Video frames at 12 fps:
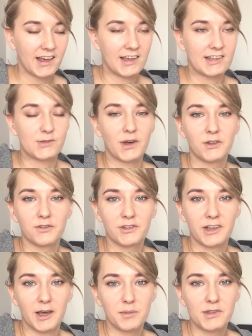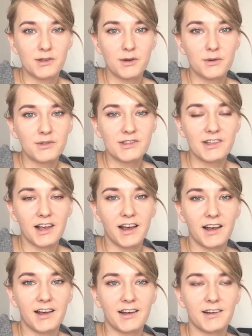It's one of the episodes
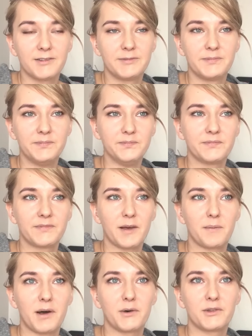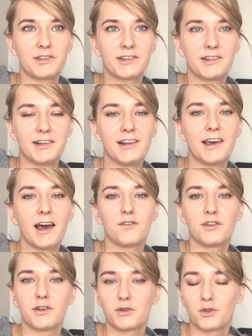about Lily
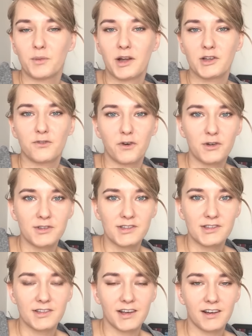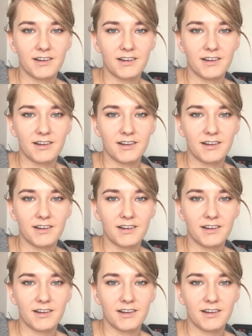having too much thoughts